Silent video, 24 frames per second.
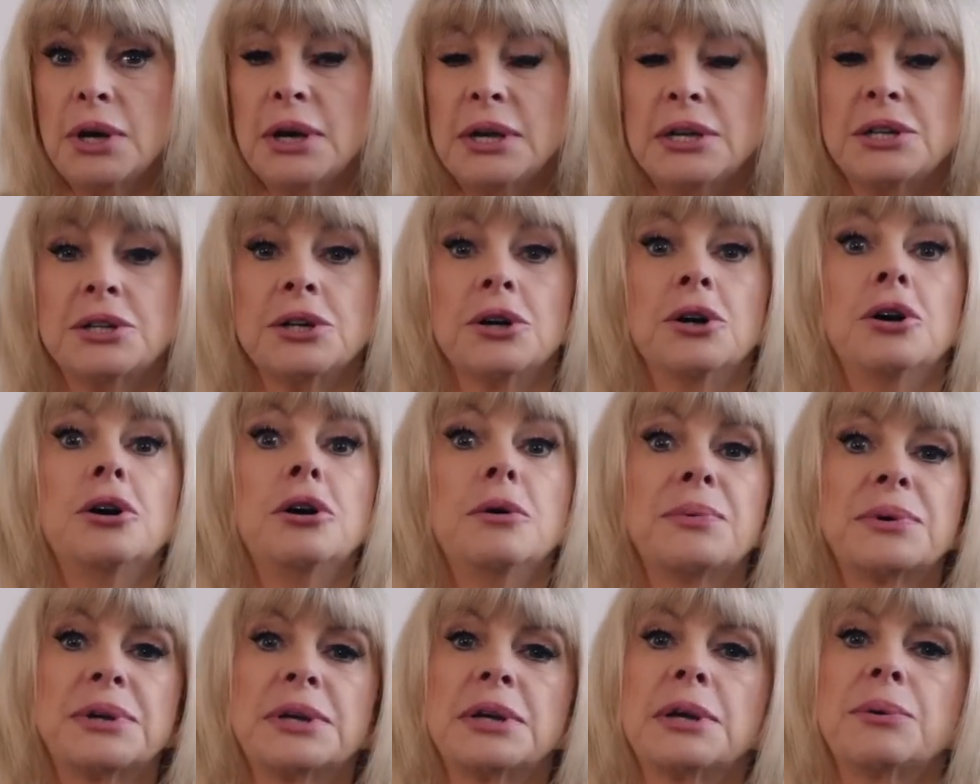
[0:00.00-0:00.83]

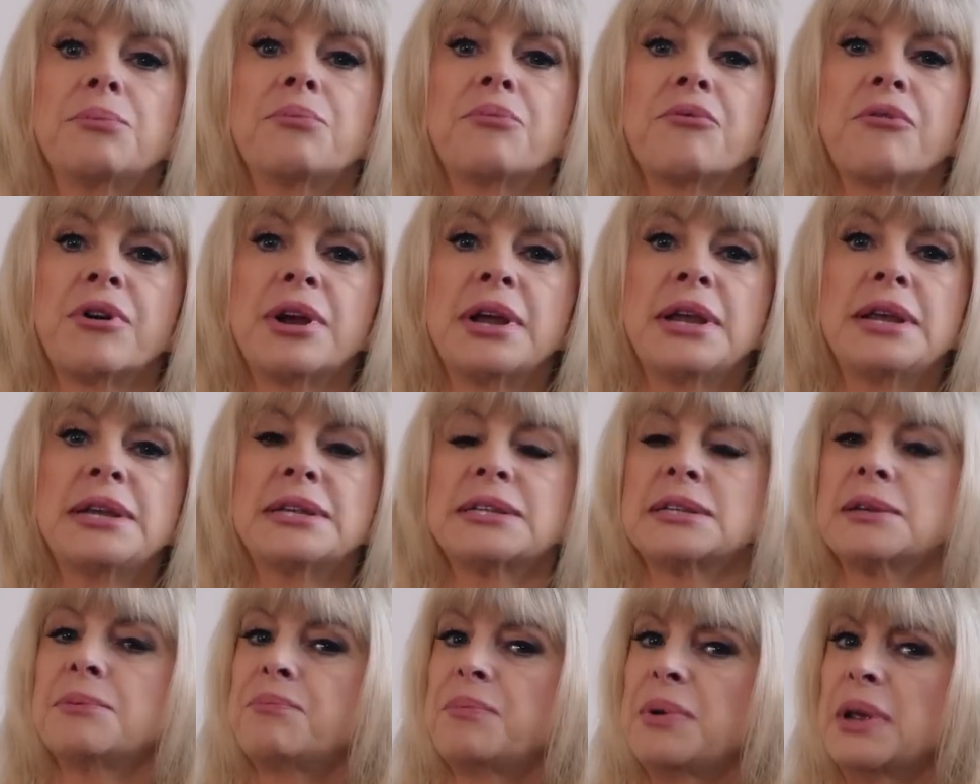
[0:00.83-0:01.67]
adopt and
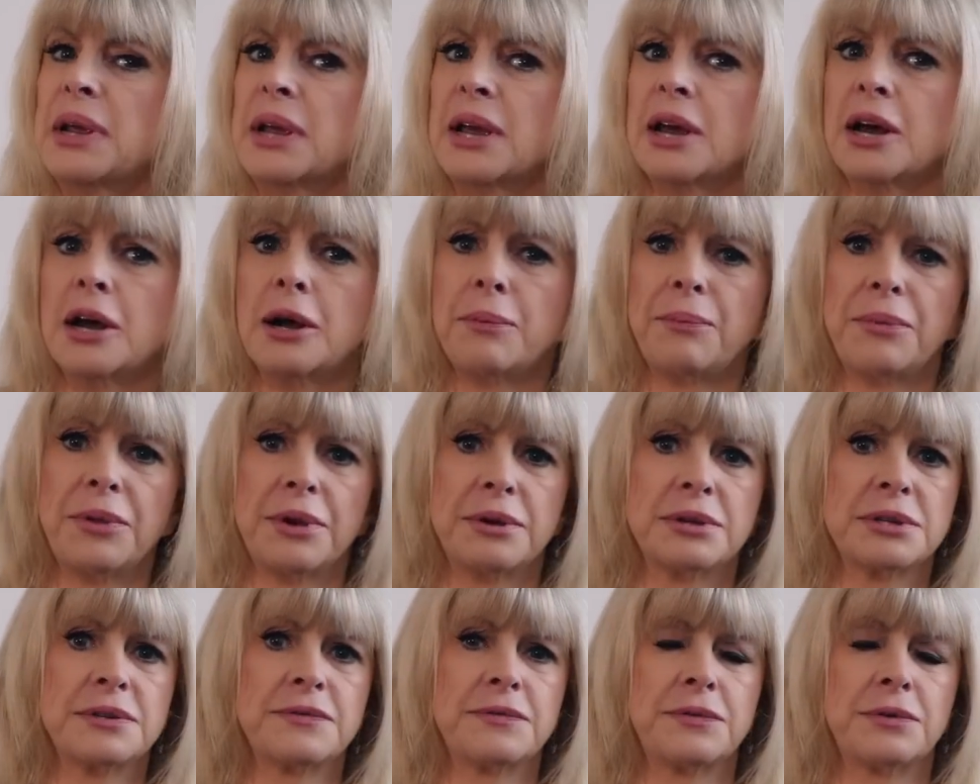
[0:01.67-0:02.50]
embrace and pick up
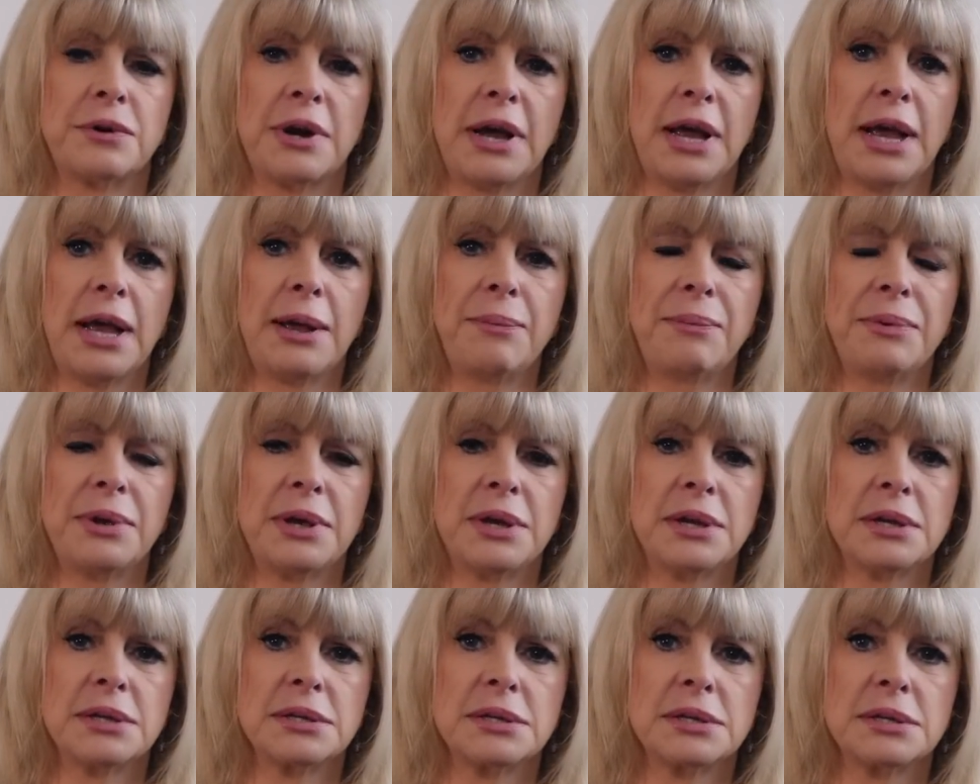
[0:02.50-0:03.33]
those four
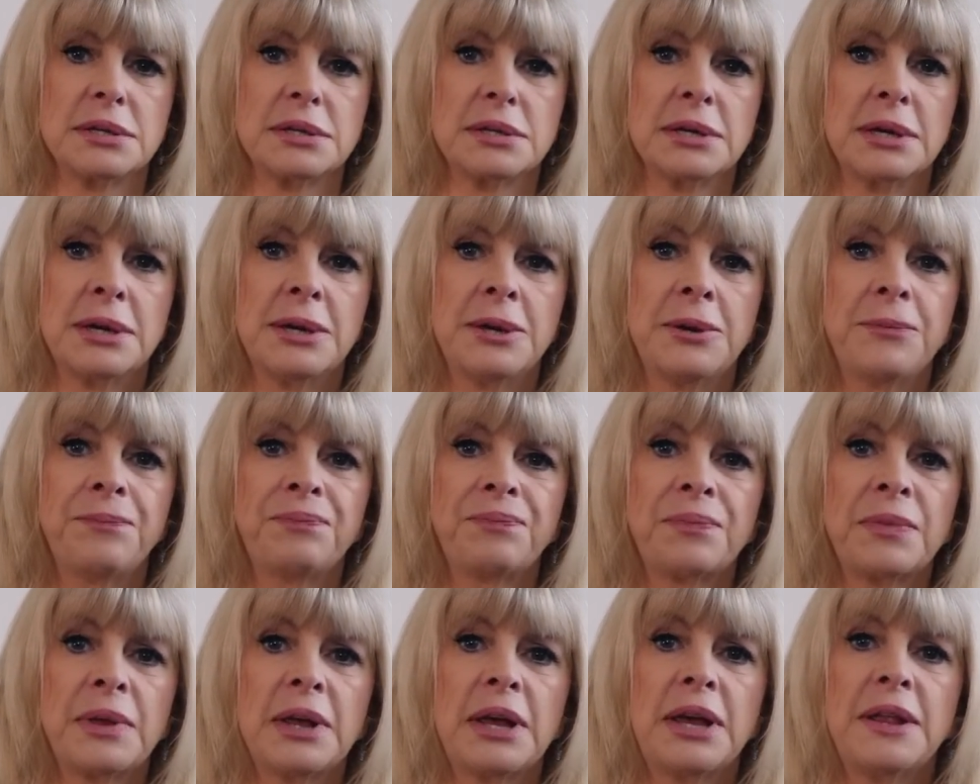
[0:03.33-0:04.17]
habits,
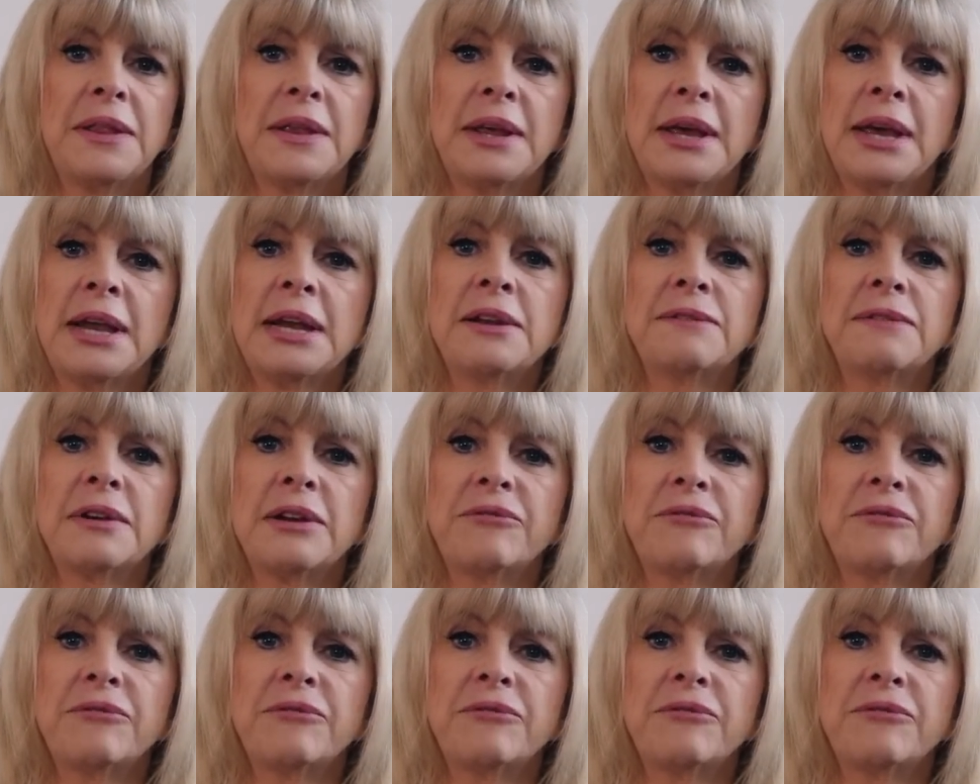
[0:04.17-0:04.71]
at the end of